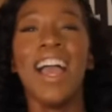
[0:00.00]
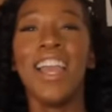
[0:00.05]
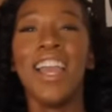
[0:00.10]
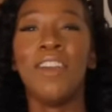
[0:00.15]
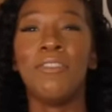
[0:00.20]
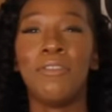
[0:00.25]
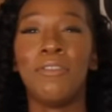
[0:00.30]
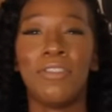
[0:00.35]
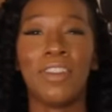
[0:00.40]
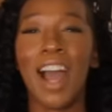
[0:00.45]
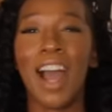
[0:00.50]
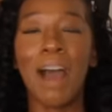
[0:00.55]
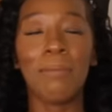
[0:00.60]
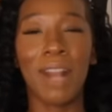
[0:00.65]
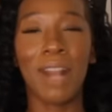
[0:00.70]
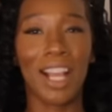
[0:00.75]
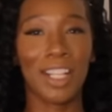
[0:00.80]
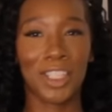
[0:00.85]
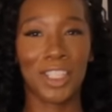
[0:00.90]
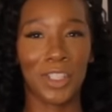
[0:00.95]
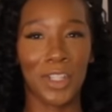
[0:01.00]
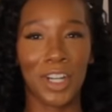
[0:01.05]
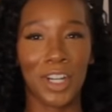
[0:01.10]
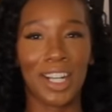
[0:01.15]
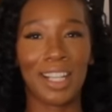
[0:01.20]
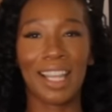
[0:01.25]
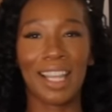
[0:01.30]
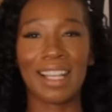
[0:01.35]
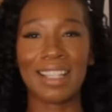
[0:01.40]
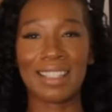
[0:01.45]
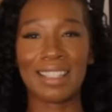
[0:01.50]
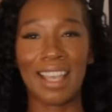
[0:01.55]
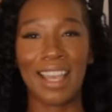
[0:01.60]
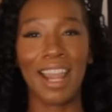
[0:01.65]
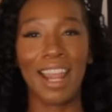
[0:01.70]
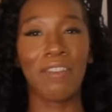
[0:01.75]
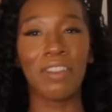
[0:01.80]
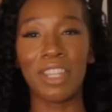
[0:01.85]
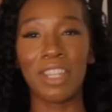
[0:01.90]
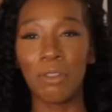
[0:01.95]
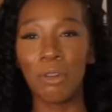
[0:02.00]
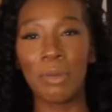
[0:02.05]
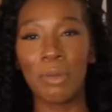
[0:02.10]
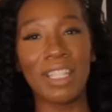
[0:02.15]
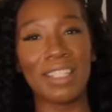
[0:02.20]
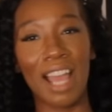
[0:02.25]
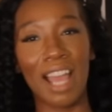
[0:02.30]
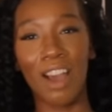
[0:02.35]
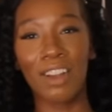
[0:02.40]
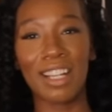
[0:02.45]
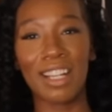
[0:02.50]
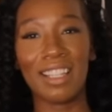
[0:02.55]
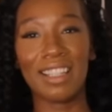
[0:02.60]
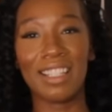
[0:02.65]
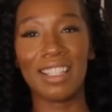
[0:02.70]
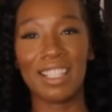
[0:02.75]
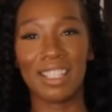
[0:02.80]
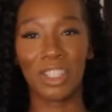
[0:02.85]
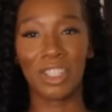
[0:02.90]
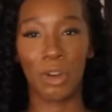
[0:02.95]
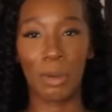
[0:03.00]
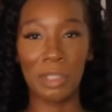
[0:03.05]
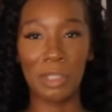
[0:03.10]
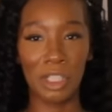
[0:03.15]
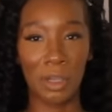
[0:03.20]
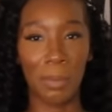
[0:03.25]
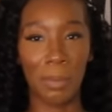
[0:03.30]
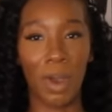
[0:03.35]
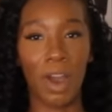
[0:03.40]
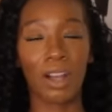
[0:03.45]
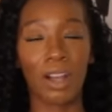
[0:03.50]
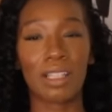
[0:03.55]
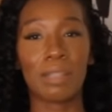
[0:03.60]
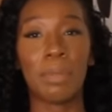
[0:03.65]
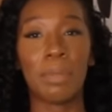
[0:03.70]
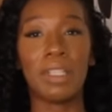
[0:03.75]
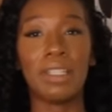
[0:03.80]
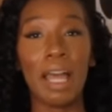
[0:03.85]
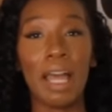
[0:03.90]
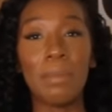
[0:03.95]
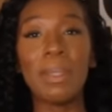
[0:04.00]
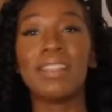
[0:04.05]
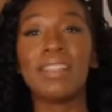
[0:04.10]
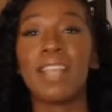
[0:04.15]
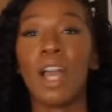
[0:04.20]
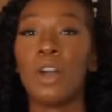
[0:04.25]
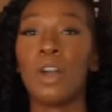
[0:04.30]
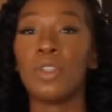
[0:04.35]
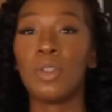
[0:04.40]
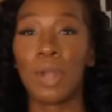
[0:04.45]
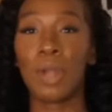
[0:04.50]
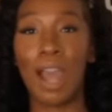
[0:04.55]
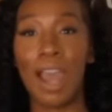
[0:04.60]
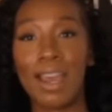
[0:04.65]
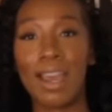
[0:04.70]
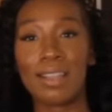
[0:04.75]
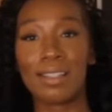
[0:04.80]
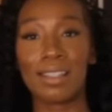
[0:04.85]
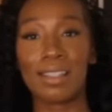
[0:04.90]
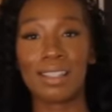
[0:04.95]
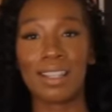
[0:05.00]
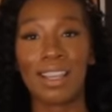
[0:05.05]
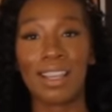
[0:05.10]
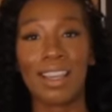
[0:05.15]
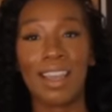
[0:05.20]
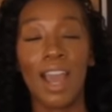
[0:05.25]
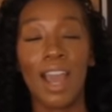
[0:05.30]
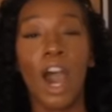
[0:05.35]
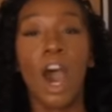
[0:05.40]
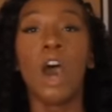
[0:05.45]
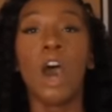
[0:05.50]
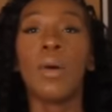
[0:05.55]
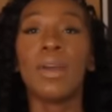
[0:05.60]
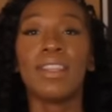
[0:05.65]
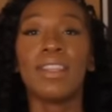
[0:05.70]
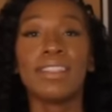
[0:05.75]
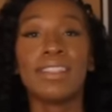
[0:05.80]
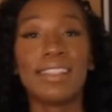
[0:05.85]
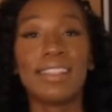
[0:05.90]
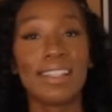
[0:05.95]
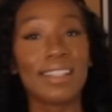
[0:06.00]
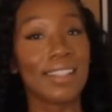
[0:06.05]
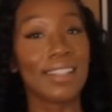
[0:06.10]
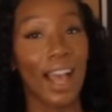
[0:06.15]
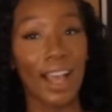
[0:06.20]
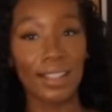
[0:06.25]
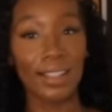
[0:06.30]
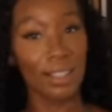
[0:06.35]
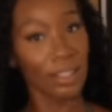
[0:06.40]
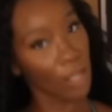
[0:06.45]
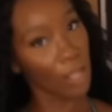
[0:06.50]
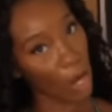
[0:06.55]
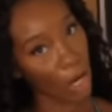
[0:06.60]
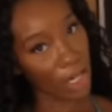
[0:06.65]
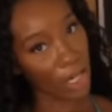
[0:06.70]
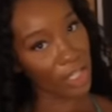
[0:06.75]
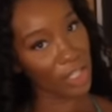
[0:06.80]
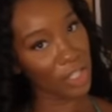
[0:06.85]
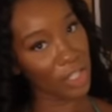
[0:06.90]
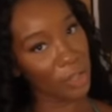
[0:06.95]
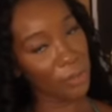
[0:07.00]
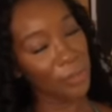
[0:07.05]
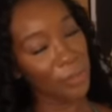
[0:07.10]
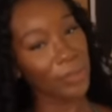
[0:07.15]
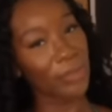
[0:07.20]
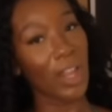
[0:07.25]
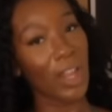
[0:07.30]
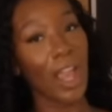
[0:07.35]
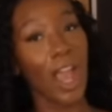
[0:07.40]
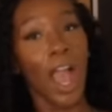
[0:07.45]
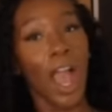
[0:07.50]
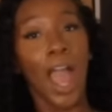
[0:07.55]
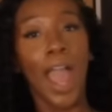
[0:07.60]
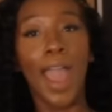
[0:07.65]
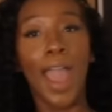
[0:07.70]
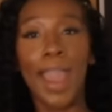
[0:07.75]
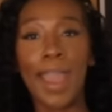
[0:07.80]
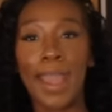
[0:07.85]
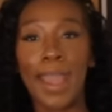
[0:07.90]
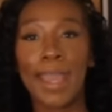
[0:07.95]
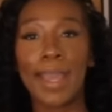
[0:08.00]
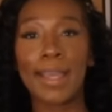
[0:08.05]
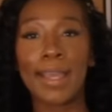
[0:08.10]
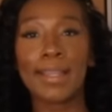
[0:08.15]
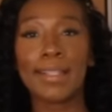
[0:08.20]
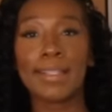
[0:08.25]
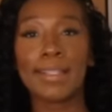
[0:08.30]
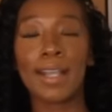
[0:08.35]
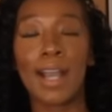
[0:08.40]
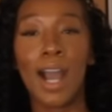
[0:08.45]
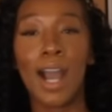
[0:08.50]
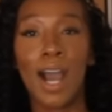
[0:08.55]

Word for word: If I'm not sure, like I said, everything will be down in the description box, but let me tell you guys. Oh, and this is a size large, and